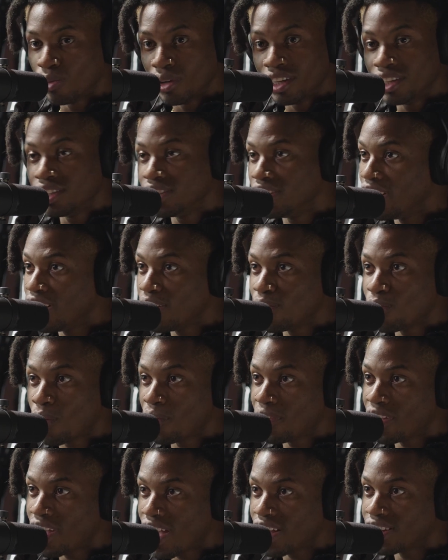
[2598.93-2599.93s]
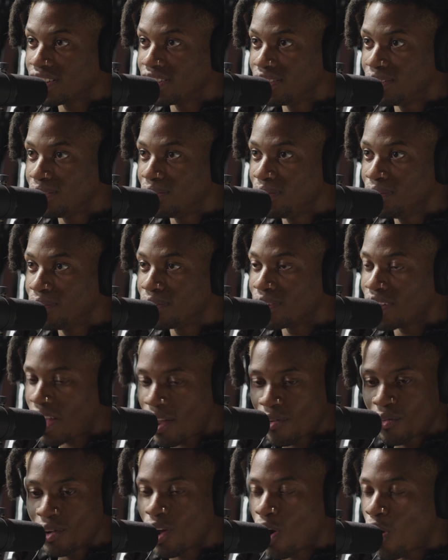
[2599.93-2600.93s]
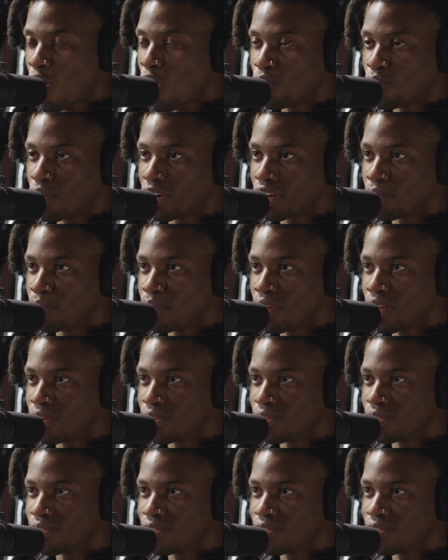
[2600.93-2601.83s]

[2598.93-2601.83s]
We did what we had to do, and we all won a belt.